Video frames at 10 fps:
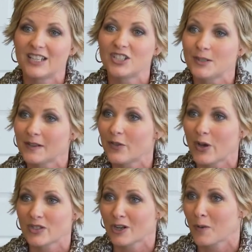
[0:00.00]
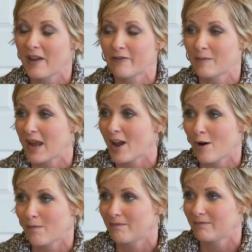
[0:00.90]
2 of those are away from my
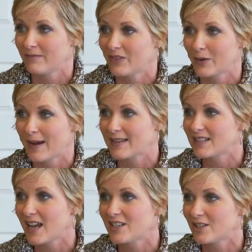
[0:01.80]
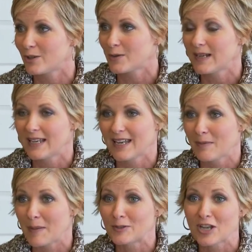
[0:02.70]
home. The rest I do in
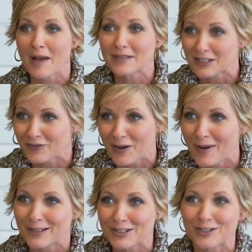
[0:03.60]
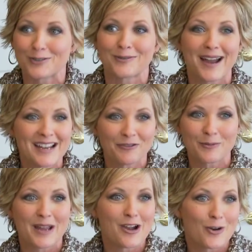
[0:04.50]
my pajamas if I want to, right?
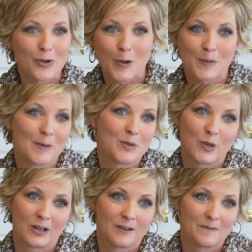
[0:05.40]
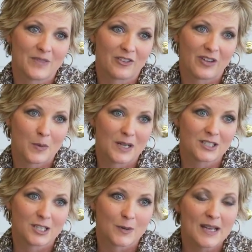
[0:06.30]
From my own home computer if I
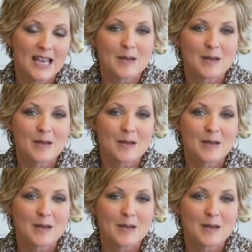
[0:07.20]
want to.